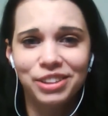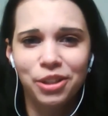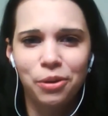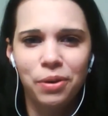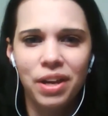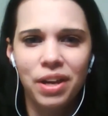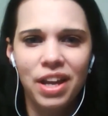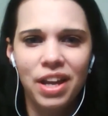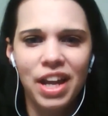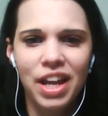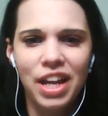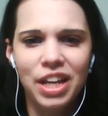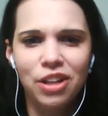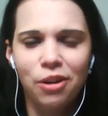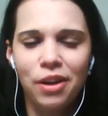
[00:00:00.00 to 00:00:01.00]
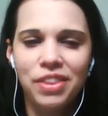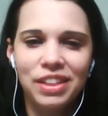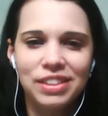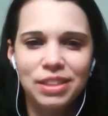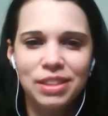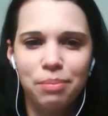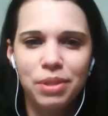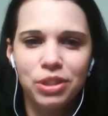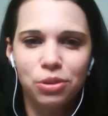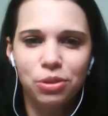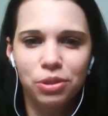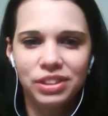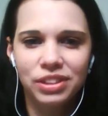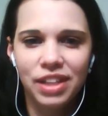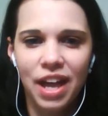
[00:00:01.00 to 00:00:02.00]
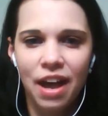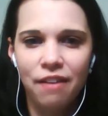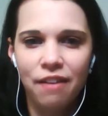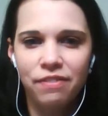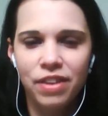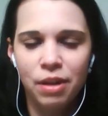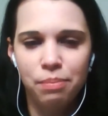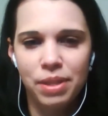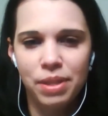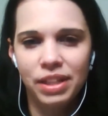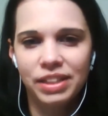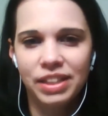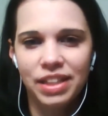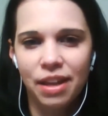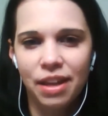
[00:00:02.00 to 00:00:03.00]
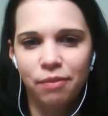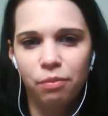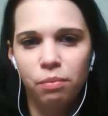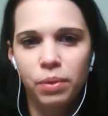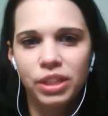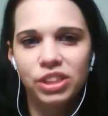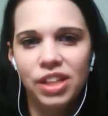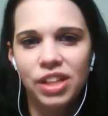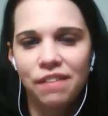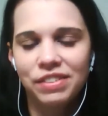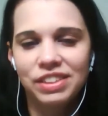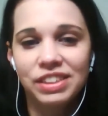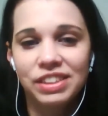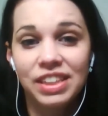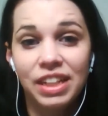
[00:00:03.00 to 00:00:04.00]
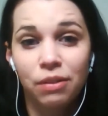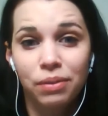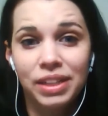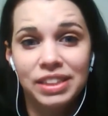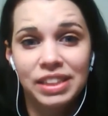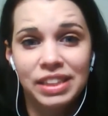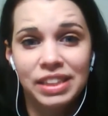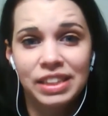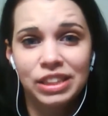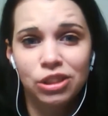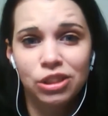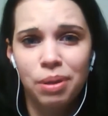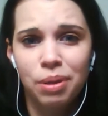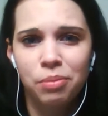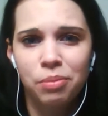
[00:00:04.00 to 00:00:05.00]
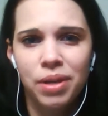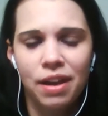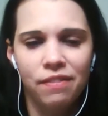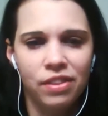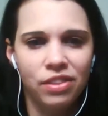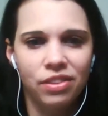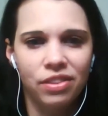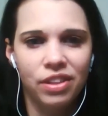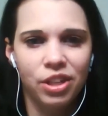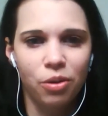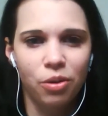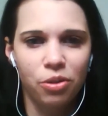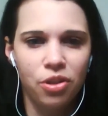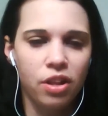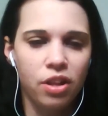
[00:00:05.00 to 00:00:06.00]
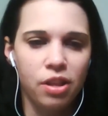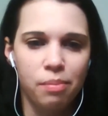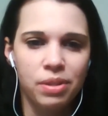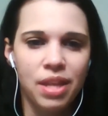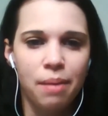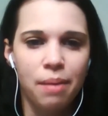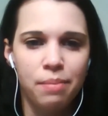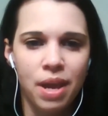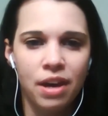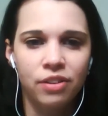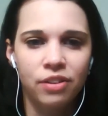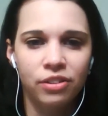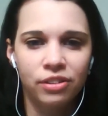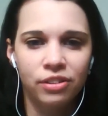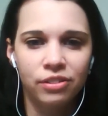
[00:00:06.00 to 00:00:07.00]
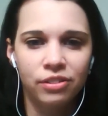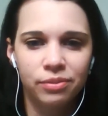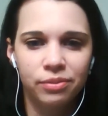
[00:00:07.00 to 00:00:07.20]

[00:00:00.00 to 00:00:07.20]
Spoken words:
So, I think some of these horses have an ability that we just haven't seen it recently, so maybe we haven't, thought of them in that manner.